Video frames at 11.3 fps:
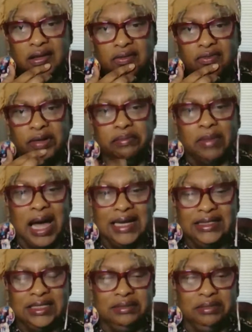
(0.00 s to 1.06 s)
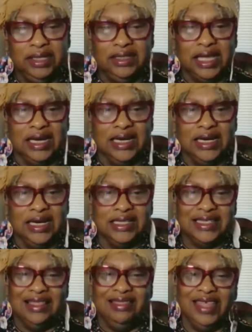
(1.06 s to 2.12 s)
reminded me that it is in
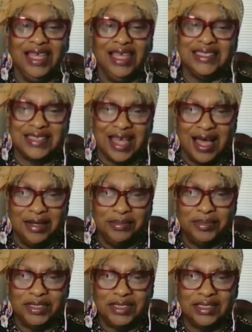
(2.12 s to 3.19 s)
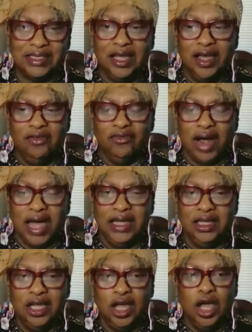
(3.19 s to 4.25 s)
these times,
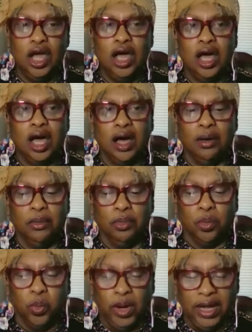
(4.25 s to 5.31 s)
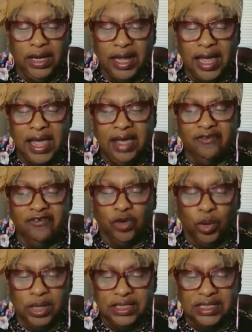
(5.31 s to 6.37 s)
right, when a
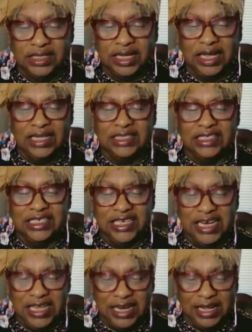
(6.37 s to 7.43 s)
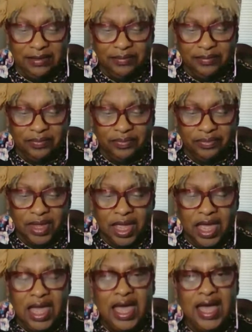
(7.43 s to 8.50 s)
voice is needed.
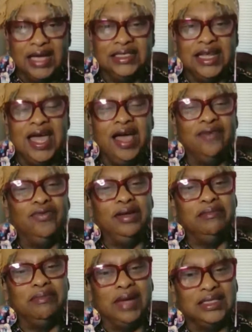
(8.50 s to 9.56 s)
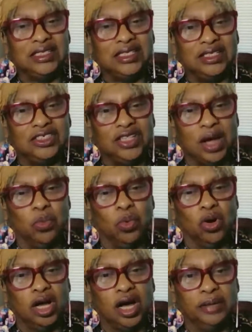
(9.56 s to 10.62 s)
And every message that
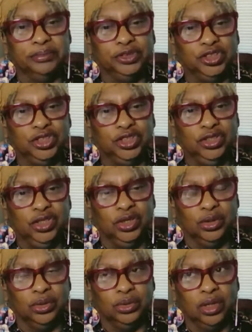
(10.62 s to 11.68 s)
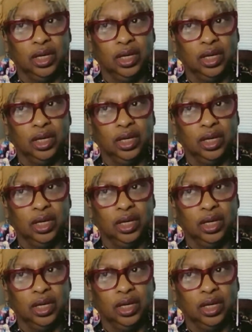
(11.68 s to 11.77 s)
will come to you